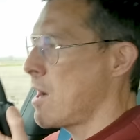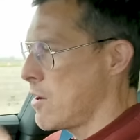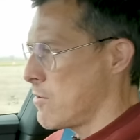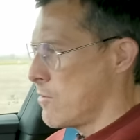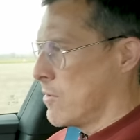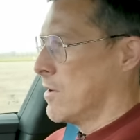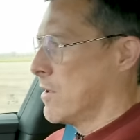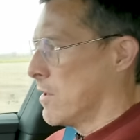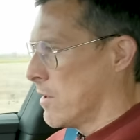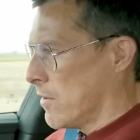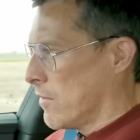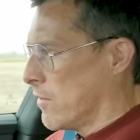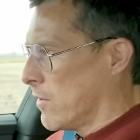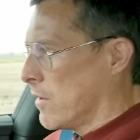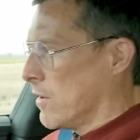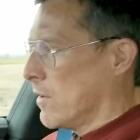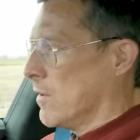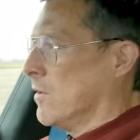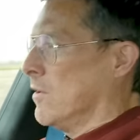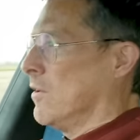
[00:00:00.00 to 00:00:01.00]
go.
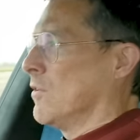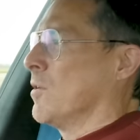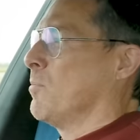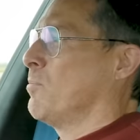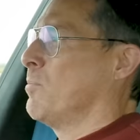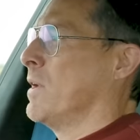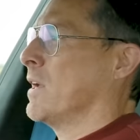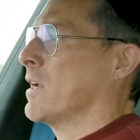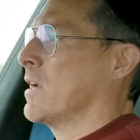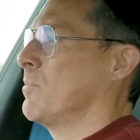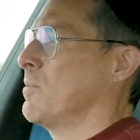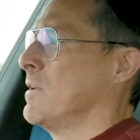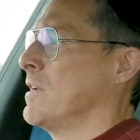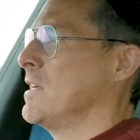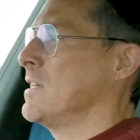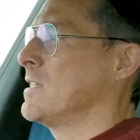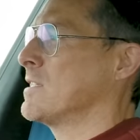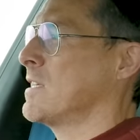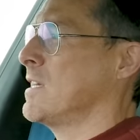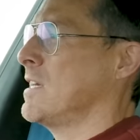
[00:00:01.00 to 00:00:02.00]
Oh, the
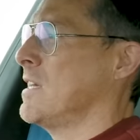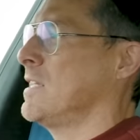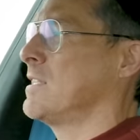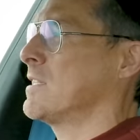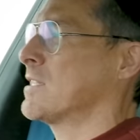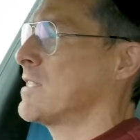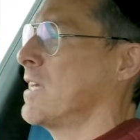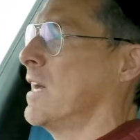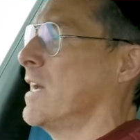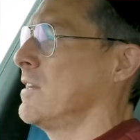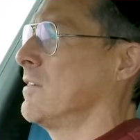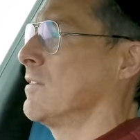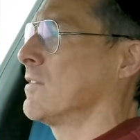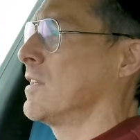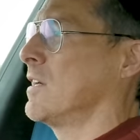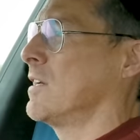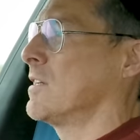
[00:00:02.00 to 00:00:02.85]
pickup is insane on